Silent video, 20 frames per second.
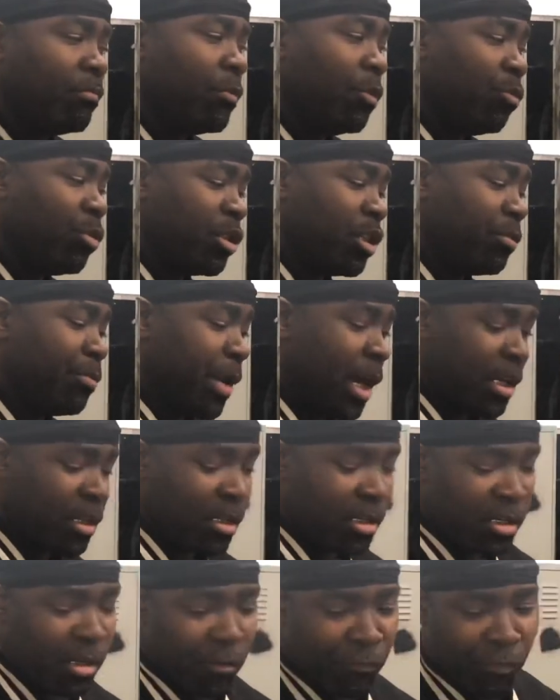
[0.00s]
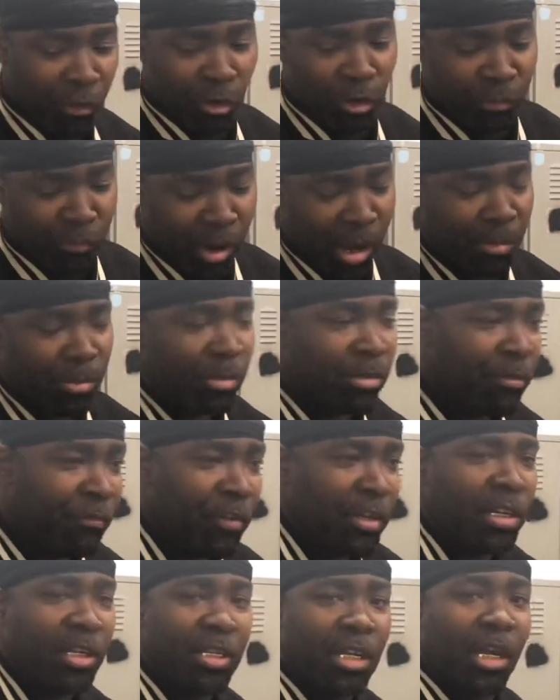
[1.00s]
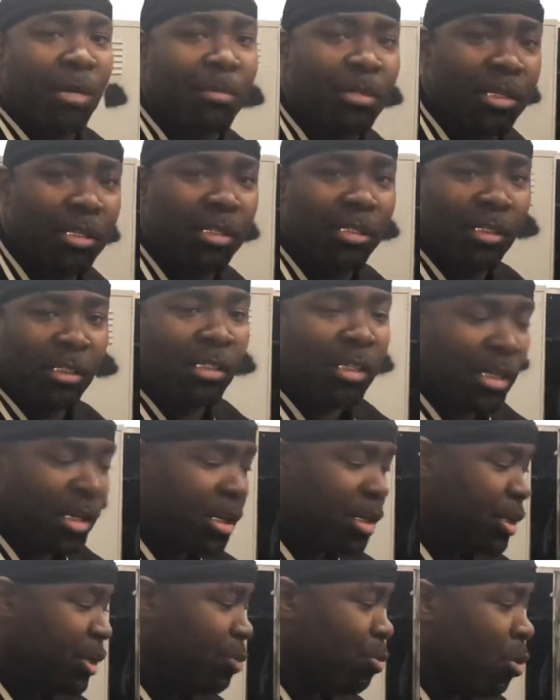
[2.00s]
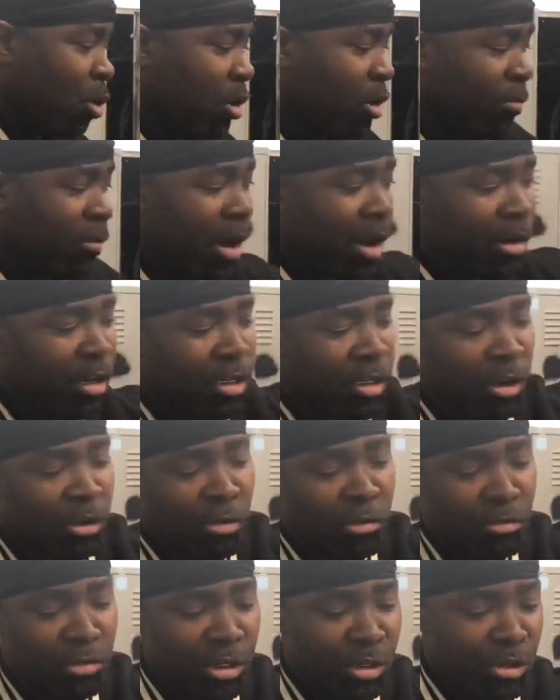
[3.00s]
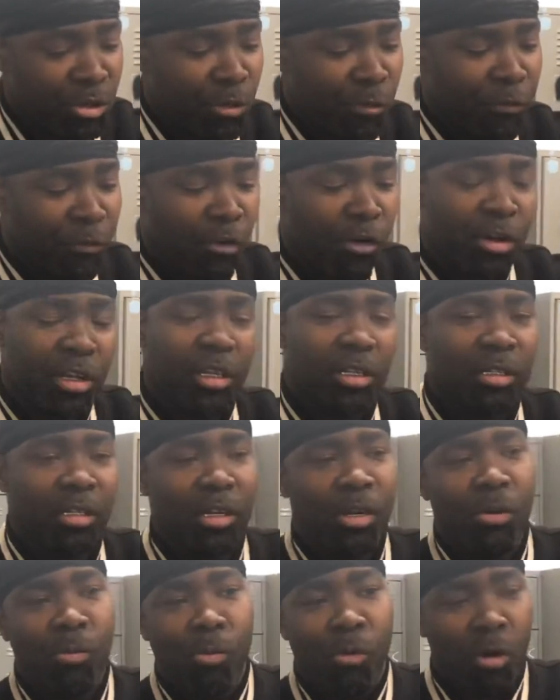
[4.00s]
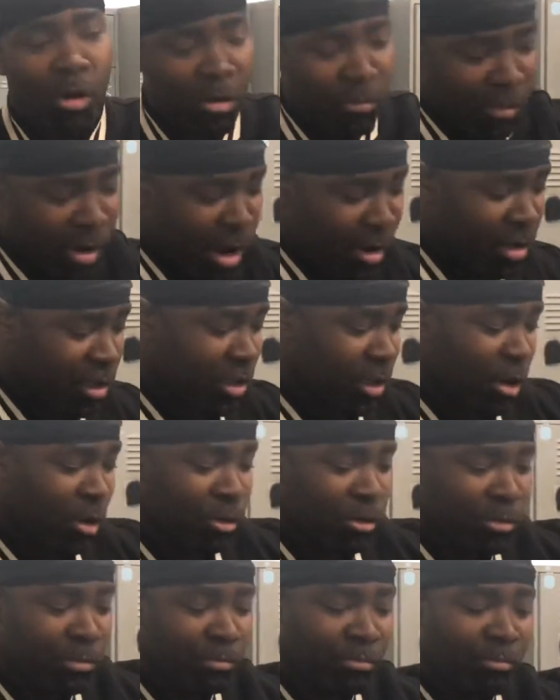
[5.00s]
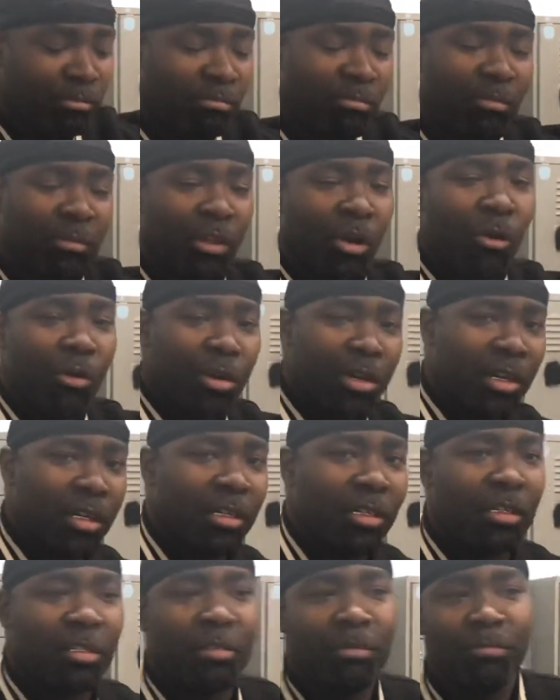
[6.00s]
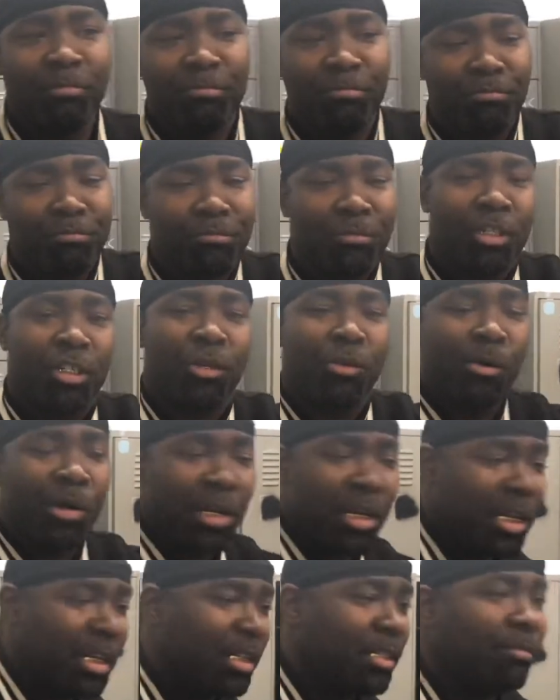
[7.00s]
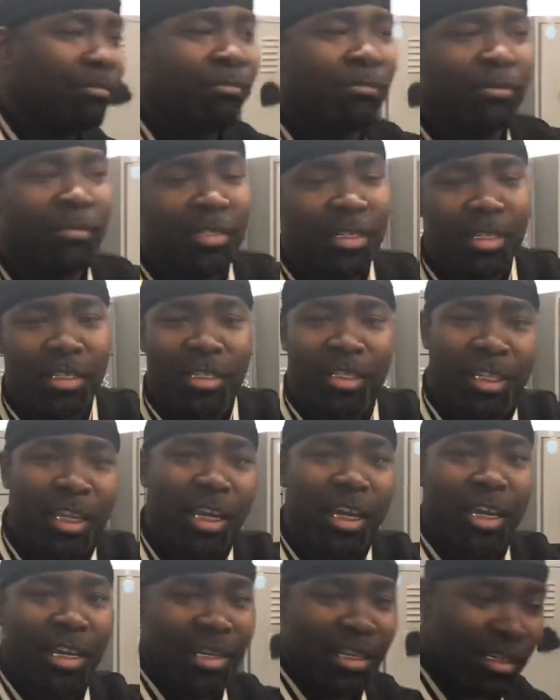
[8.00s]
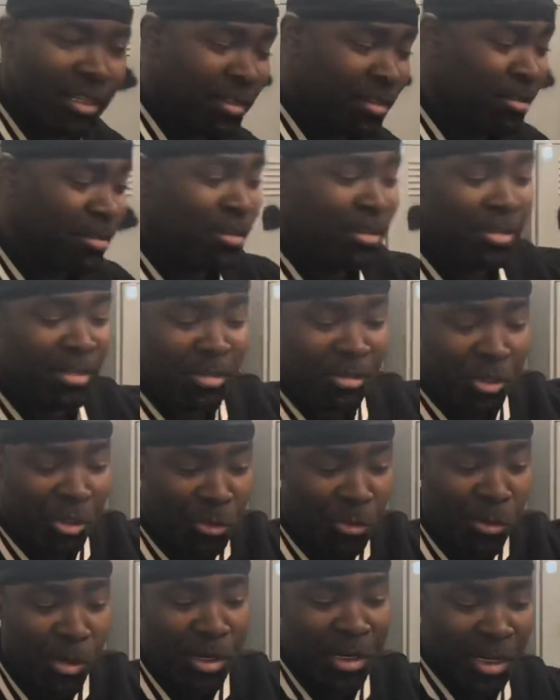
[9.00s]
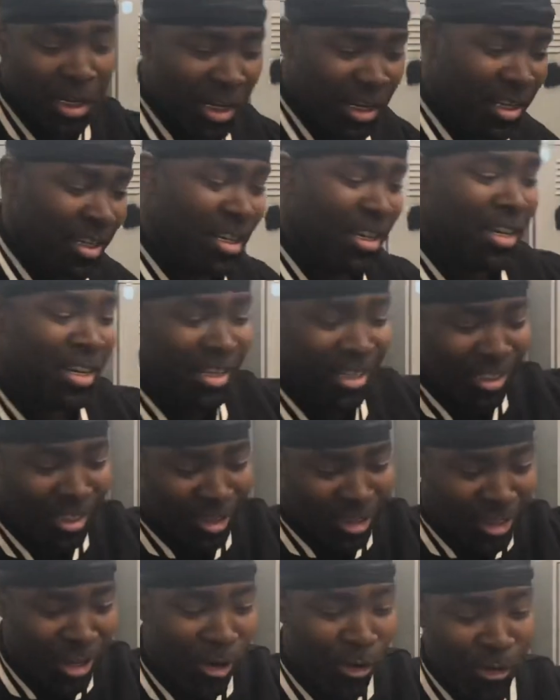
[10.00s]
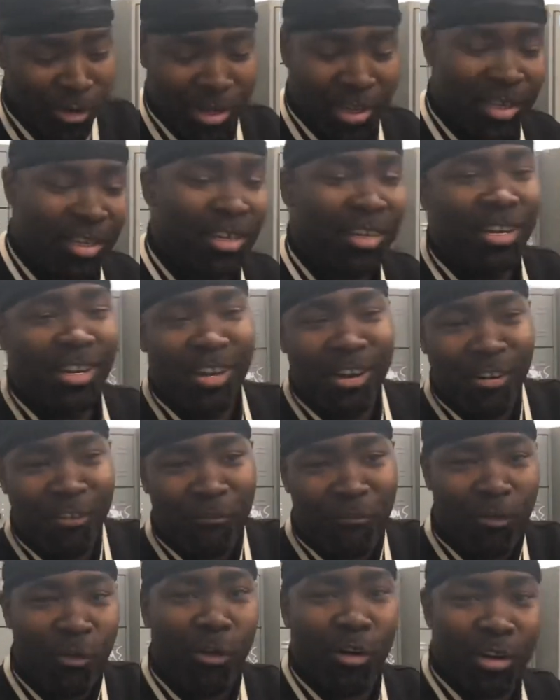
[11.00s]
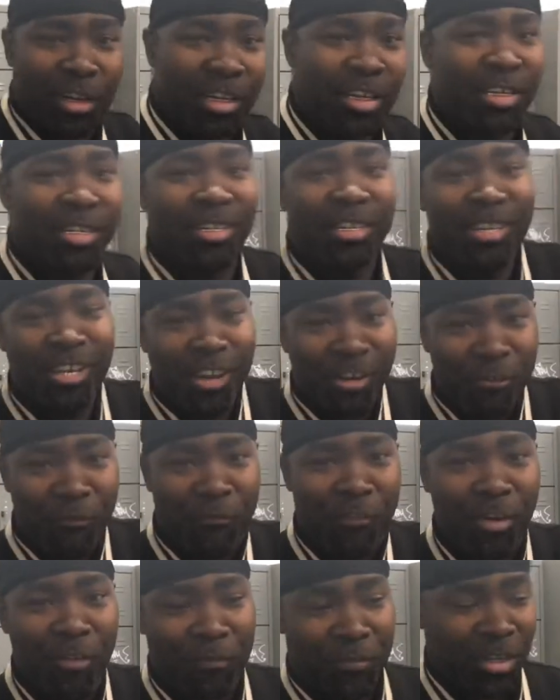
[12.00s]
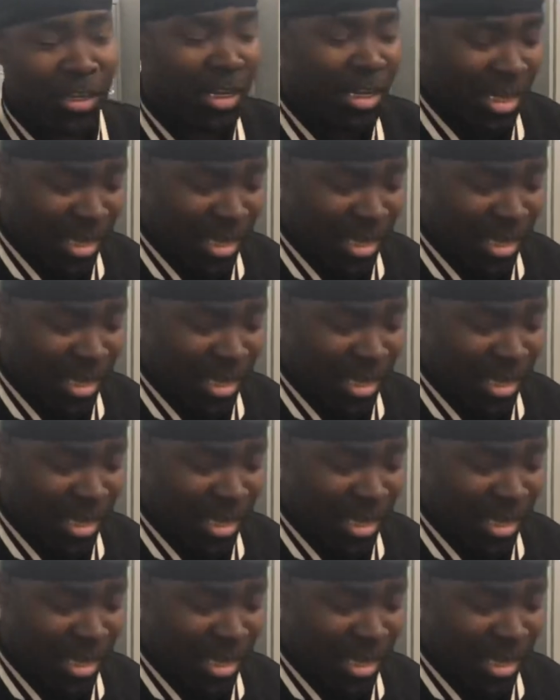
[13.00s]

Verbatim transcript: which is basically your first rep 50 dips. You walk around the circle, then you do 40. Walk around the circle, 30, 20, 10, 20, 30, 40, 50.